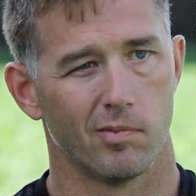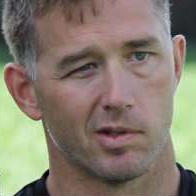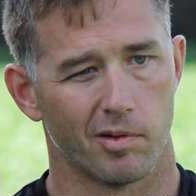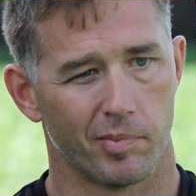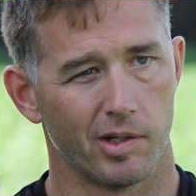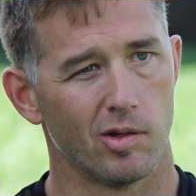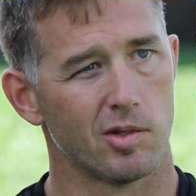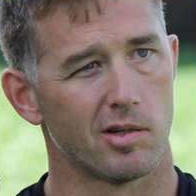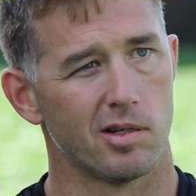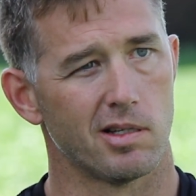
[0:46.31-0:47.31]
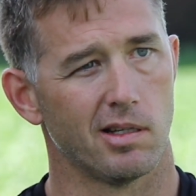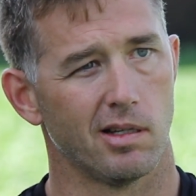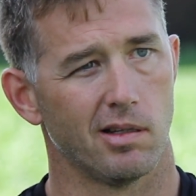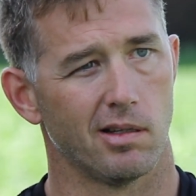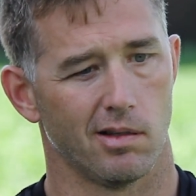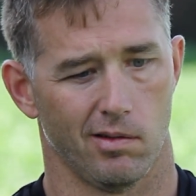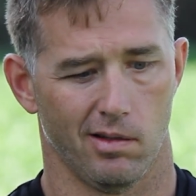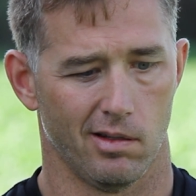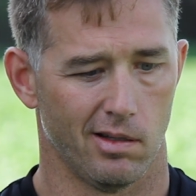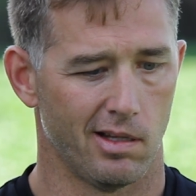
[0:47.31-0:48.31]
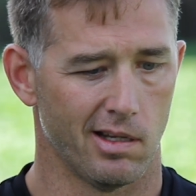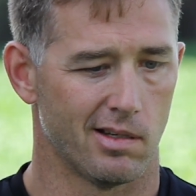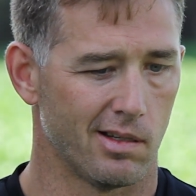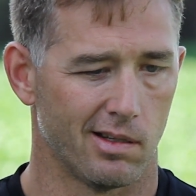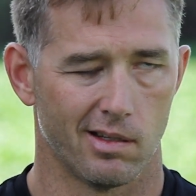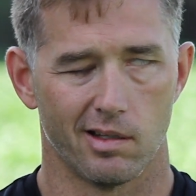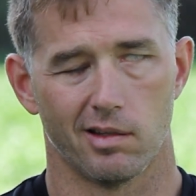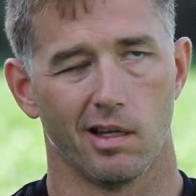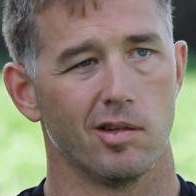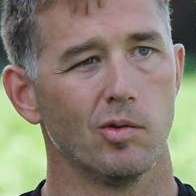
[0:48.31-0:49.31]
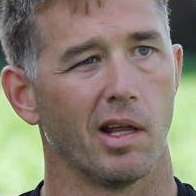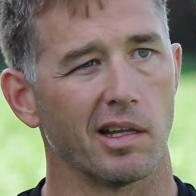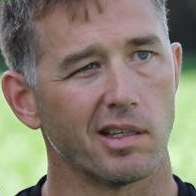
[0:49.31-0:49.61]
some producers in that that they do that.